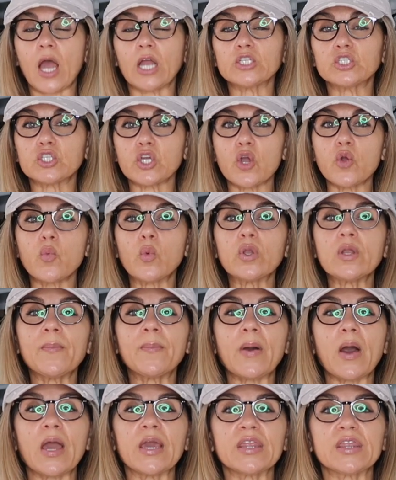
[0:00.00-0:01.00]
I don't want to
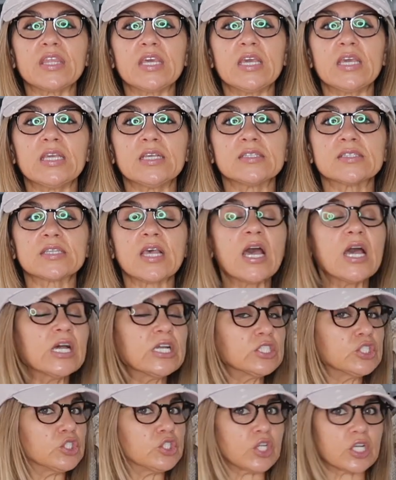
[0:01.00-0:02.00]
buy things
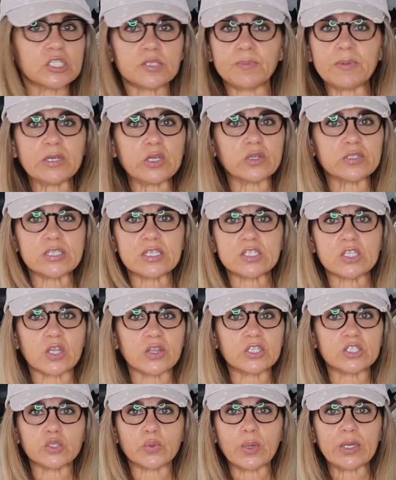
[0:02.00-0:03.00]
just because it's
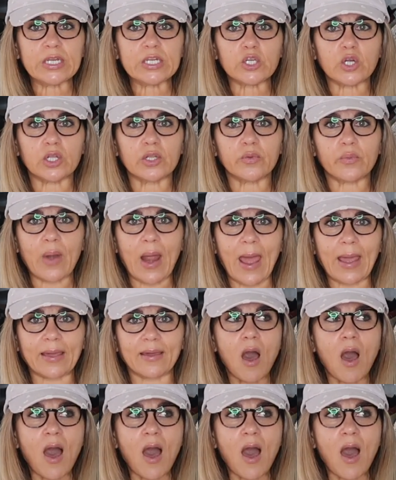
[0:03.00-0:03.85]
on the $20 rack.